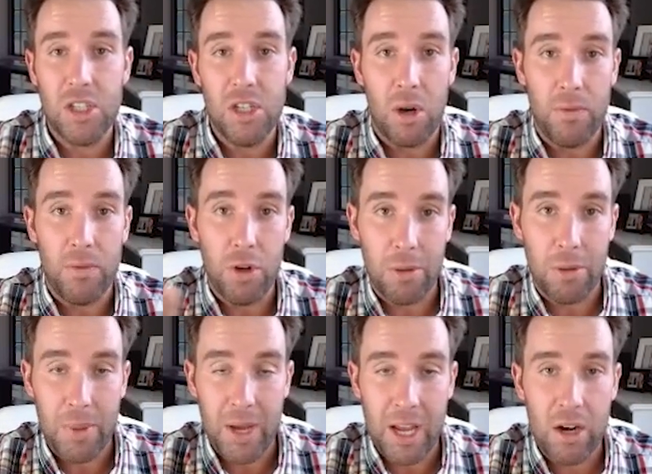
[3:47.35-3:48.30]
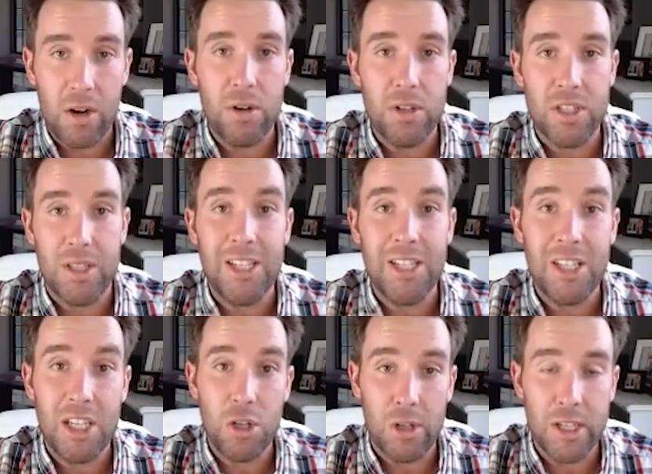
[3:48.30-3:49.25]
of your competitors and they see your
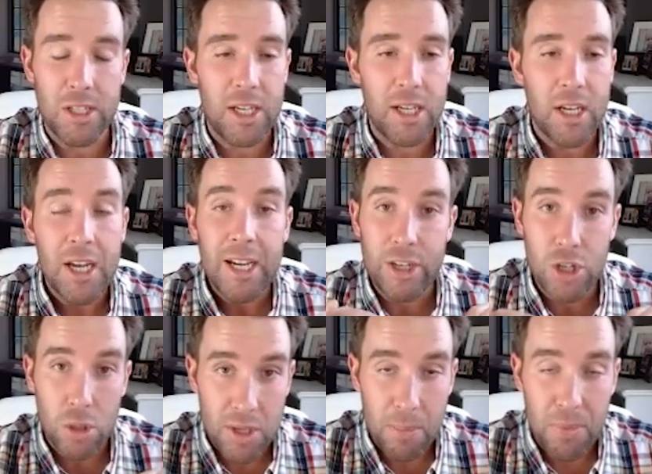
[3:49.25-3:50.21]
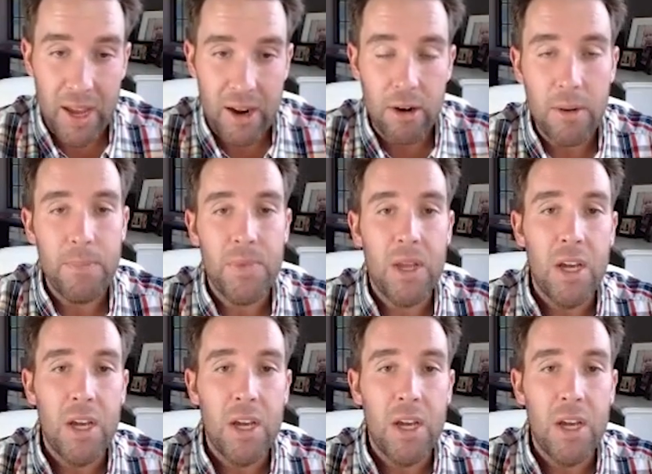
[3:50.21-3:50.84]
listing, it shows up there.